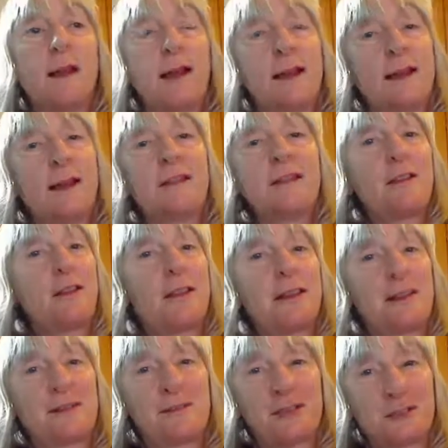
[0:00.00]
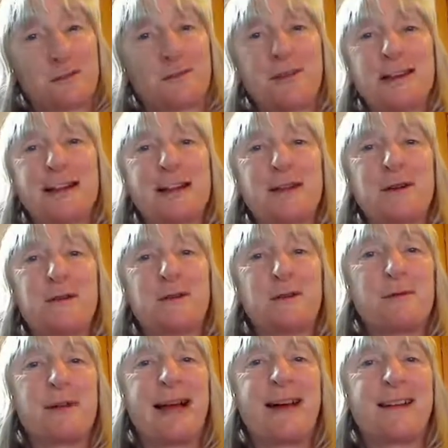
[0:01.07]
Another thing that's really cool
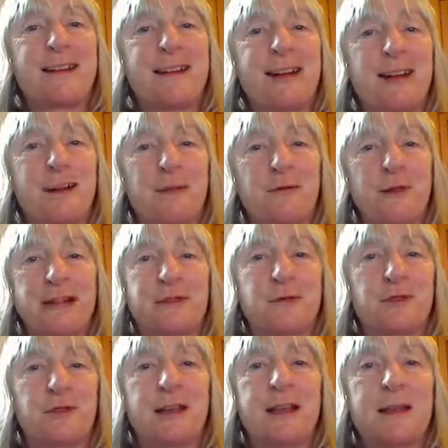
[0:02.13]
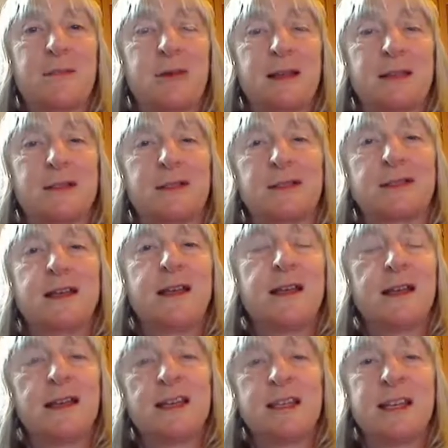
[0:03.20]
about Facebook tracking pixels
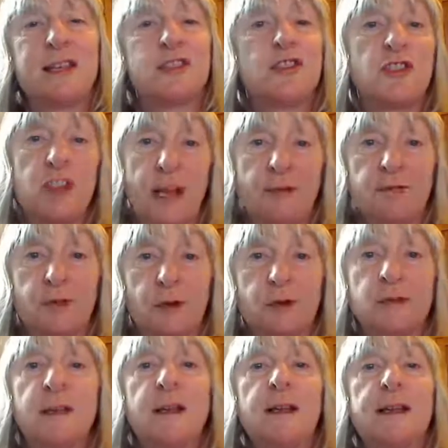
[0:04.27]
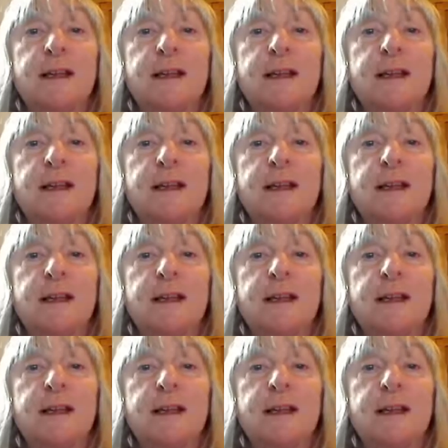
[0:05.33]
is, in general,